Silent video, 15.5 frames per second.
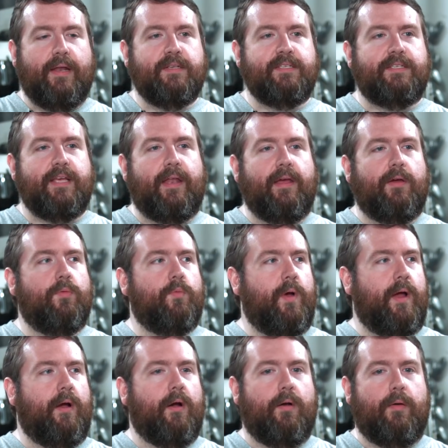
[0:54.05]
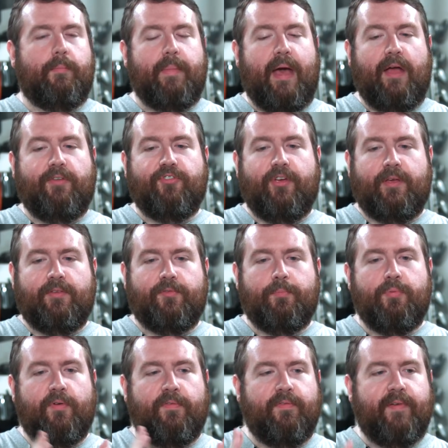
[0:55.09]
a setting where magic is
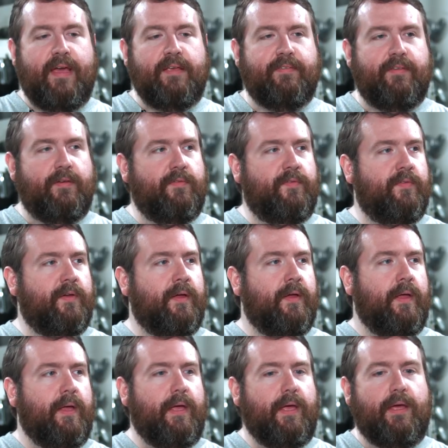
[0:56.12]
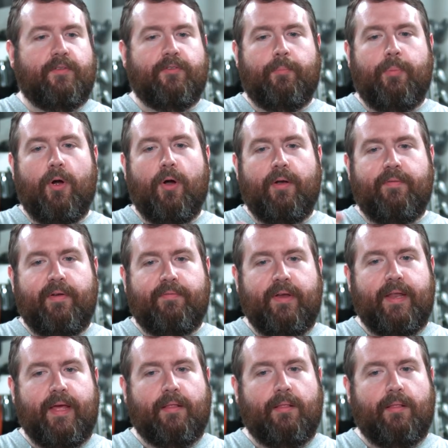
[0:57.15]
pervasive. It's a part of everyday